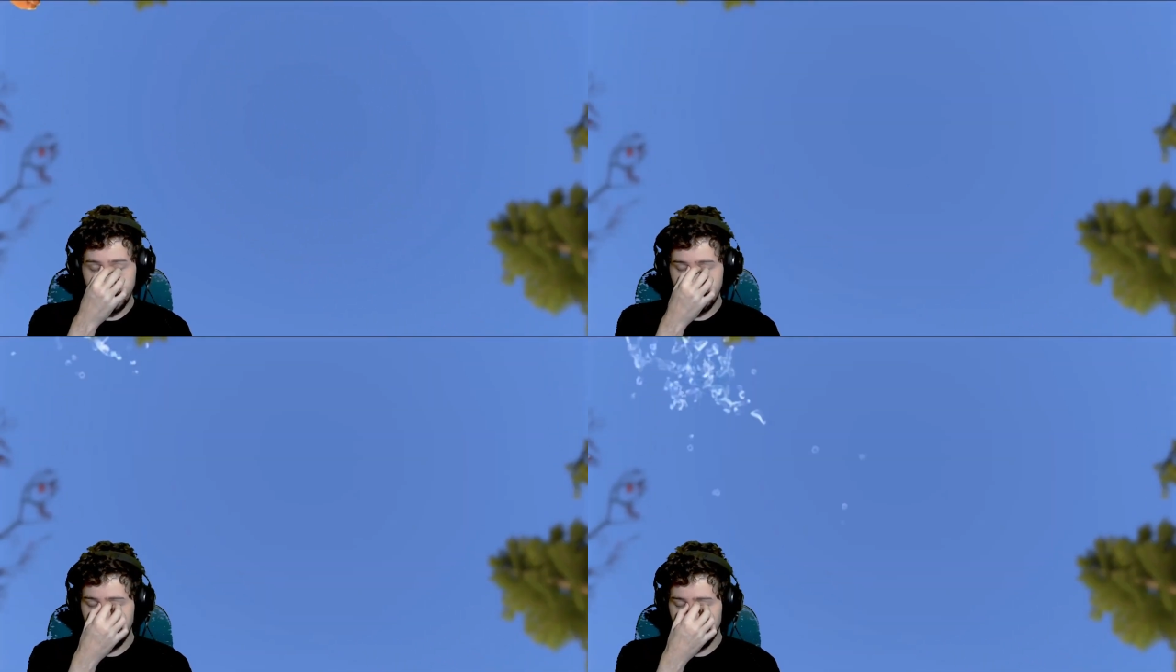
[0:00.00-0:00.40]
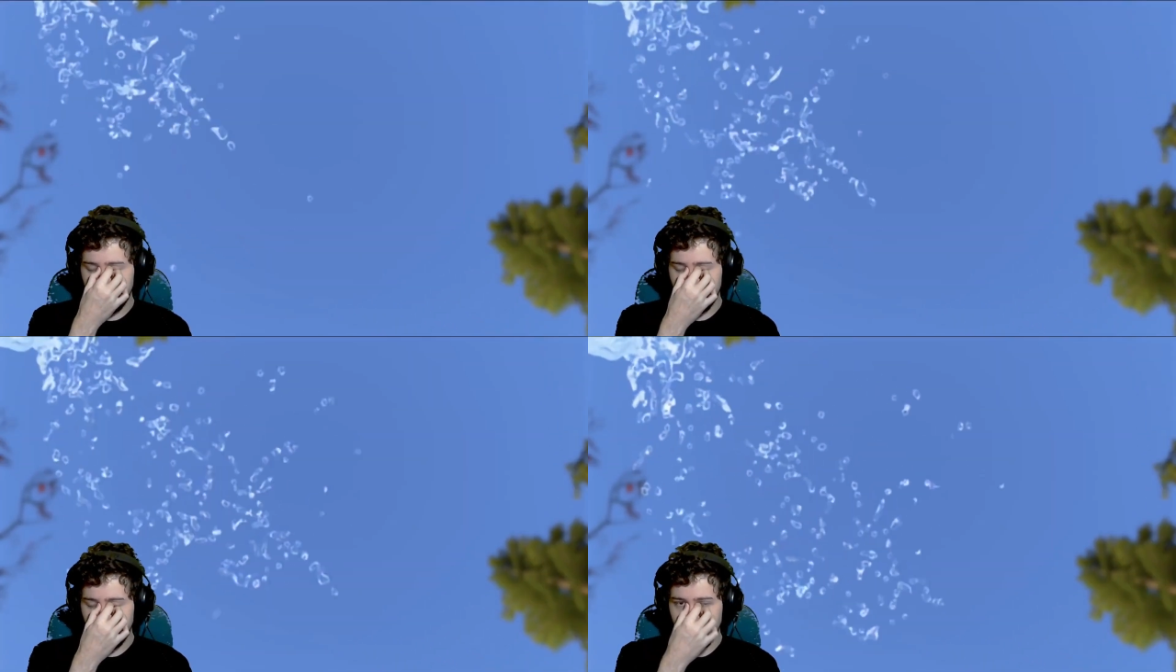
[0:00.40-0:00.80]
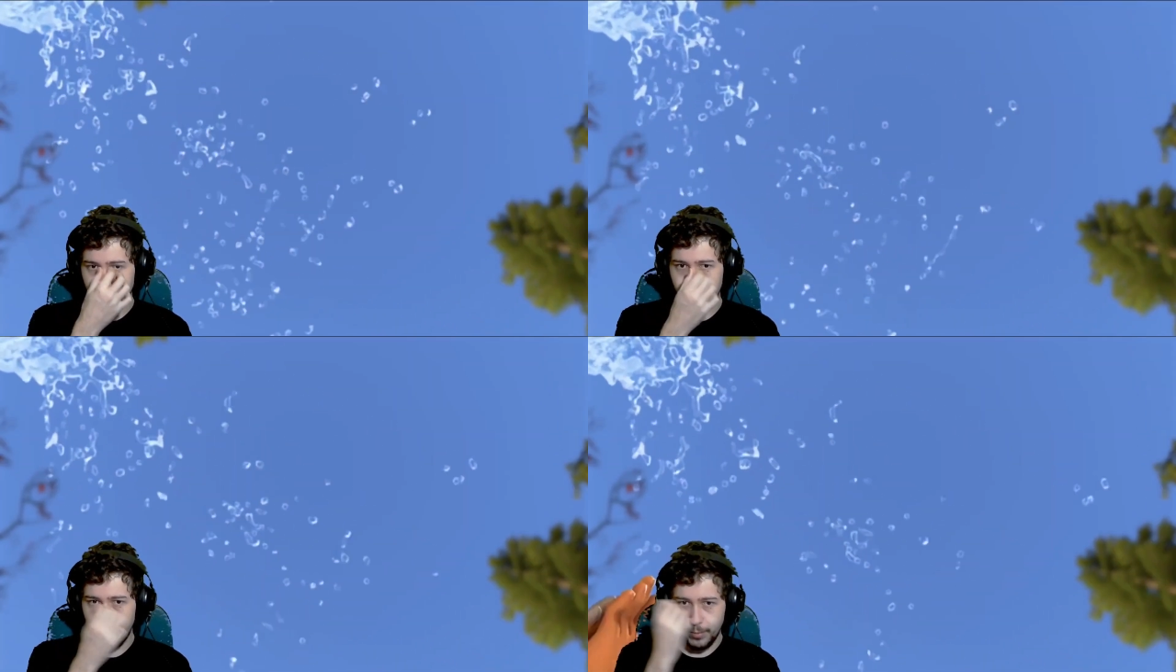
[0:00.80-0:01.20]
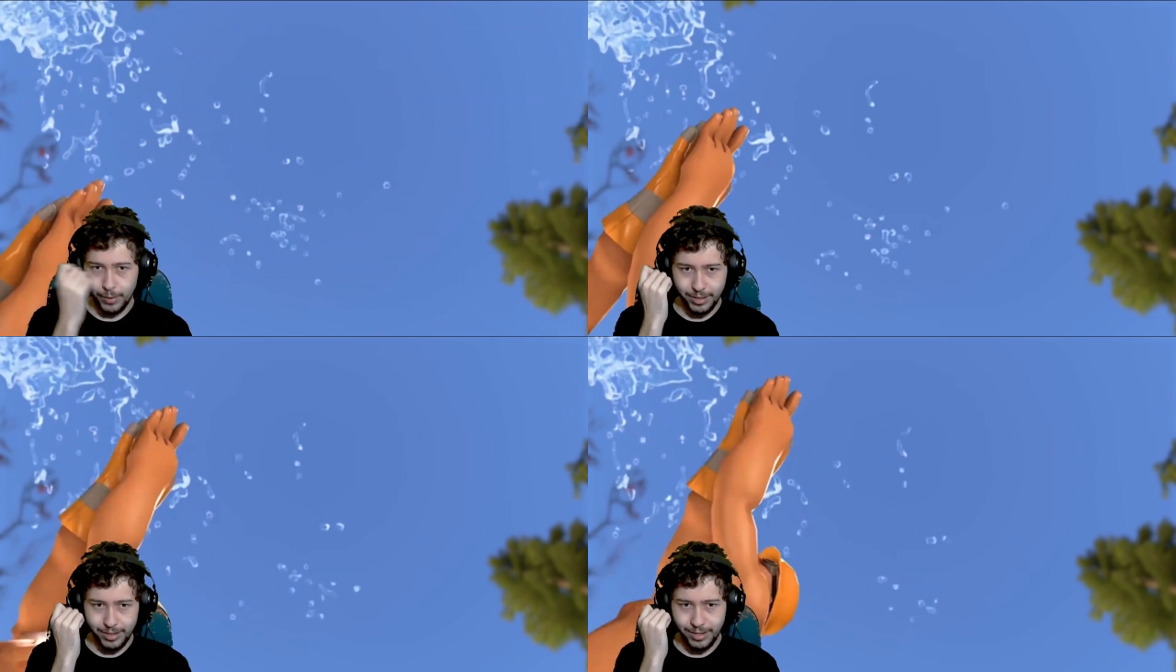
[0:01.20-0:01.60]
I do not remember
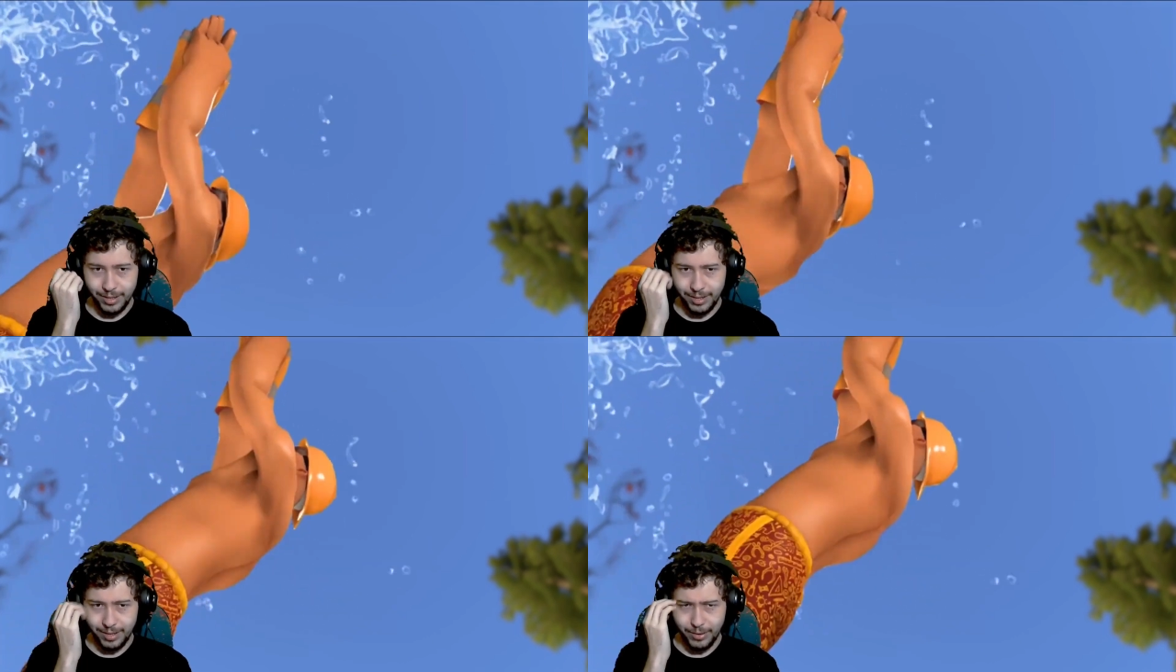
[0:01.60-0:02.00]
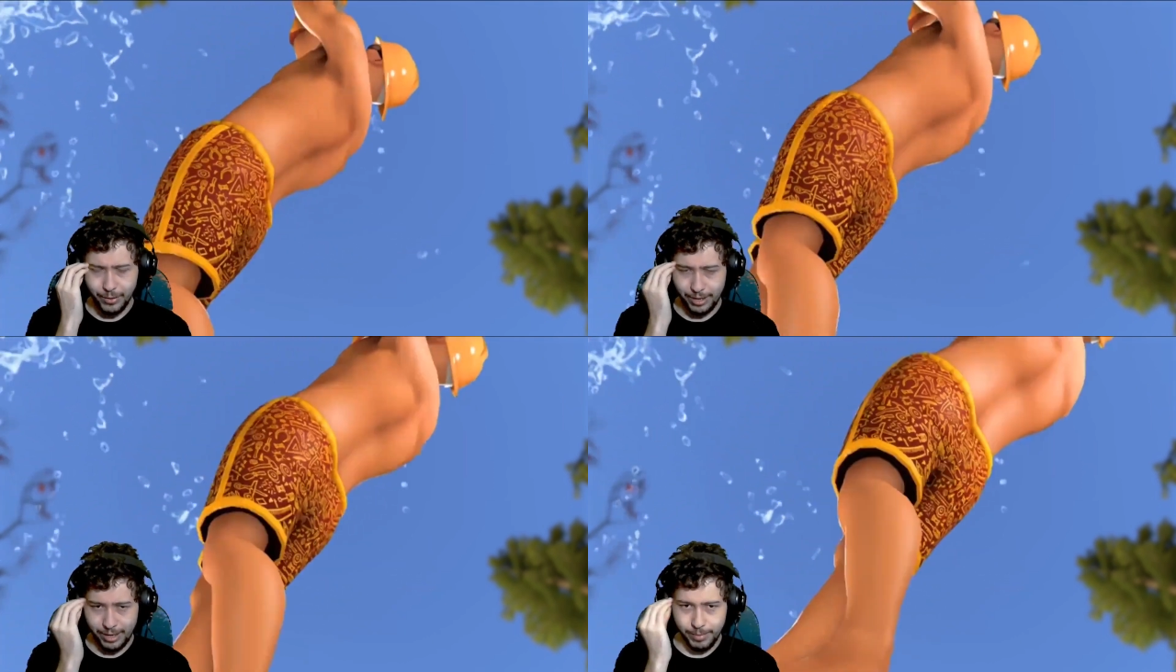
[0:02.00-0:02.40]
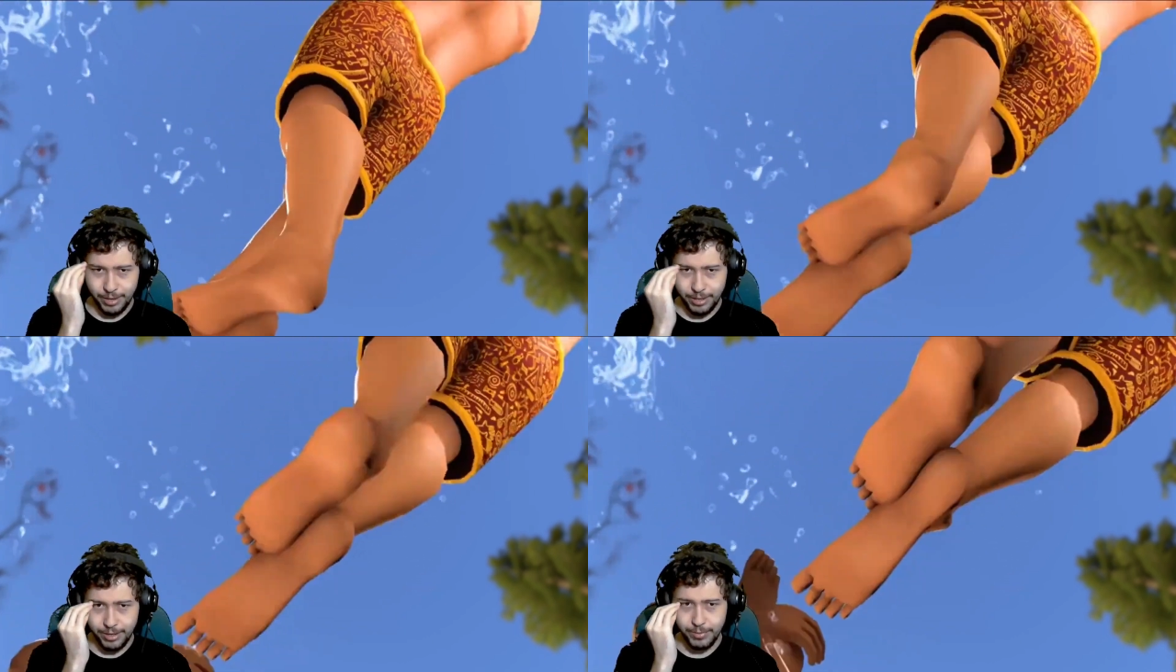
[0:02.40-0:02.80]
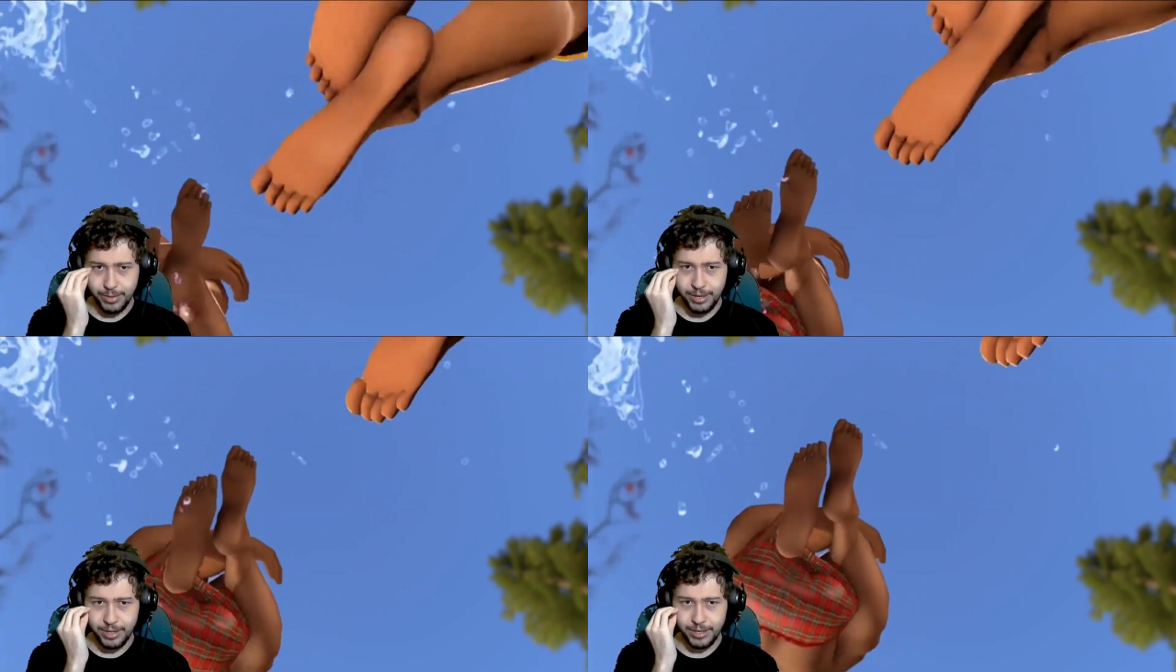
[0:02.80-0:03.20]
what's the correct name in English,
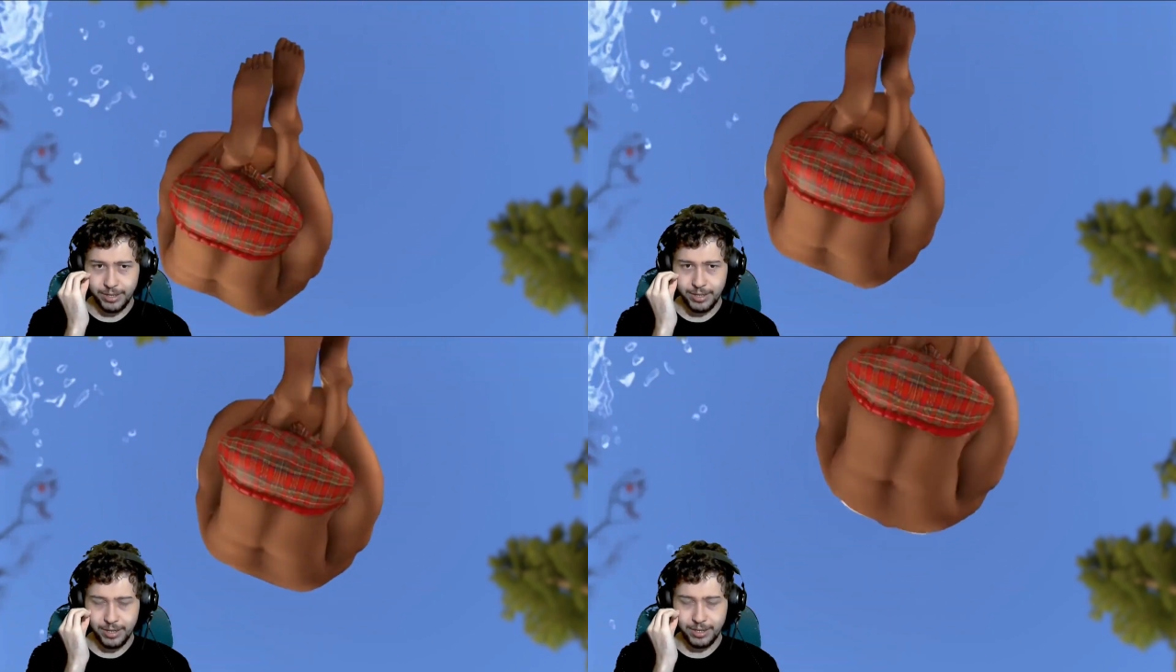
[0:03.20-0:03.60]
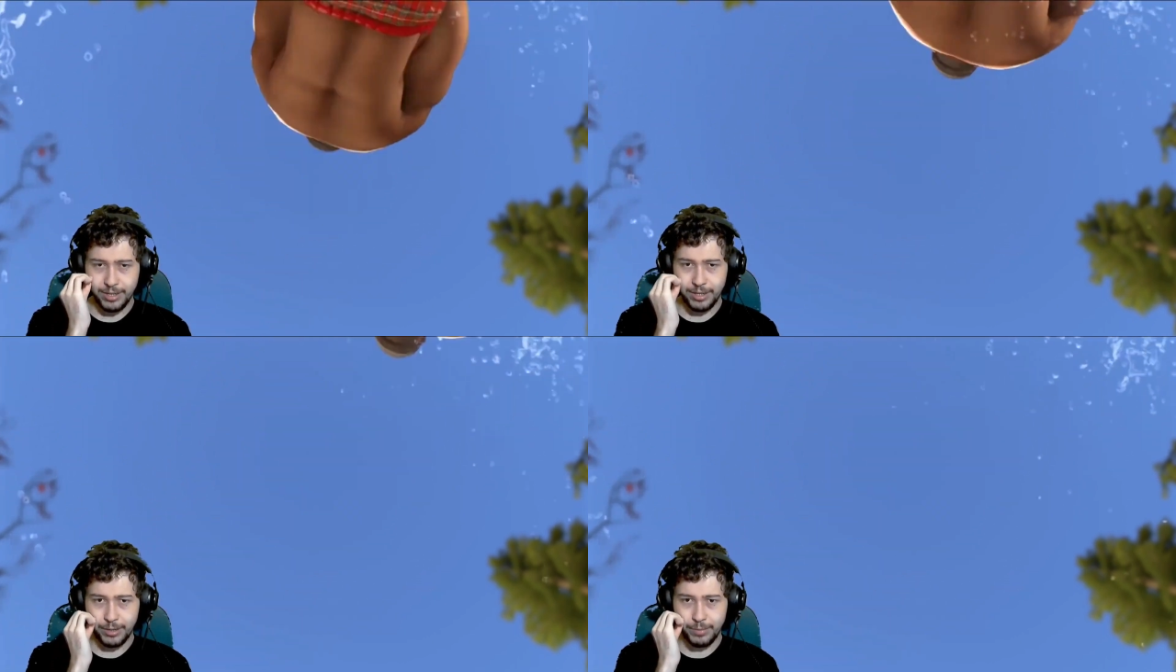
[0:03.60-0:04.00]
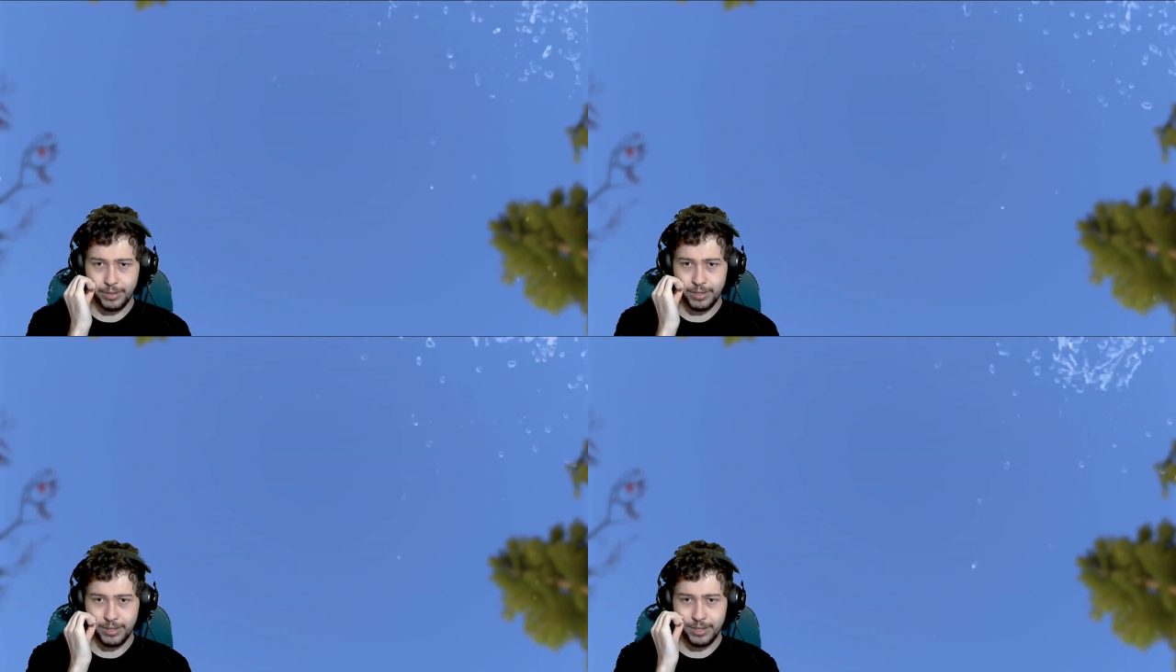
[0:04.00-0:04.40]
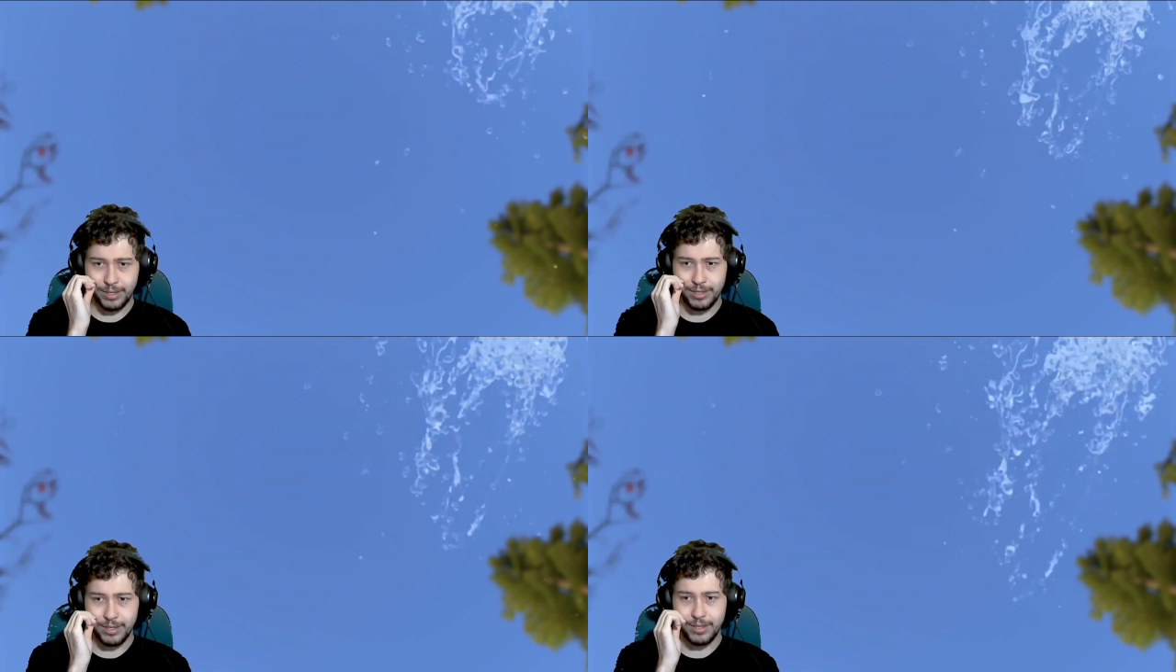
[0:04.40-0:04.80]
but I think it's like the Lake of Cisnes.